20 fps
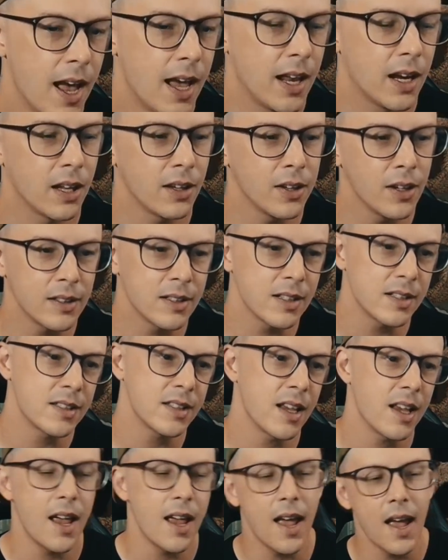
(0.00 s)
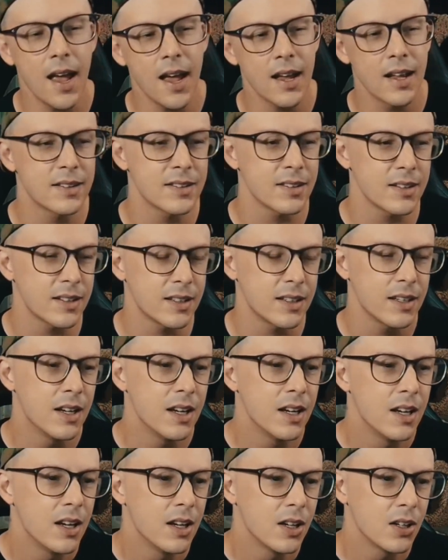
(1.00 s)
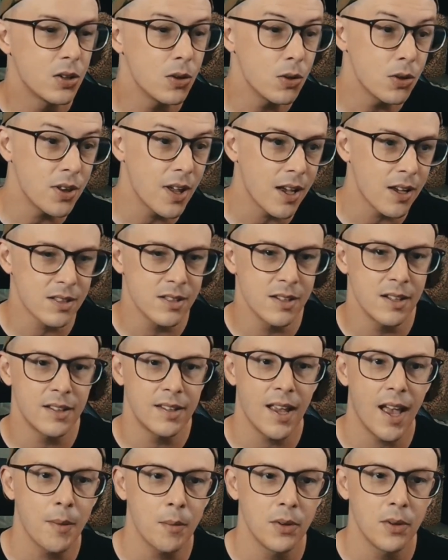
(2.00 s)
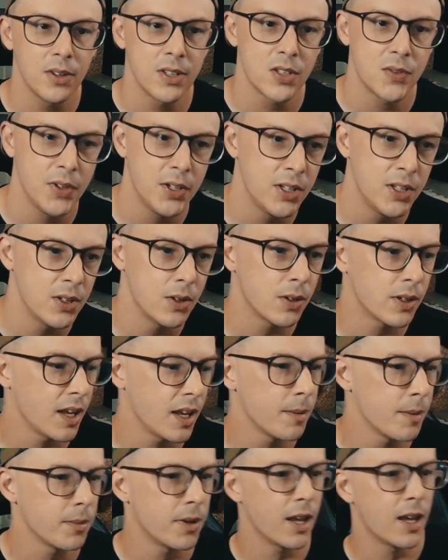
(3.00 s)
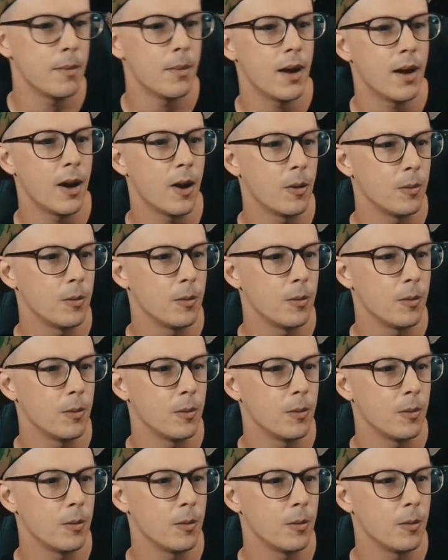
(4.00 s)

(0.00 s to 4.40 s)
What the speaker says: And I'd like to say, hey, it's 2010 when this video game came out.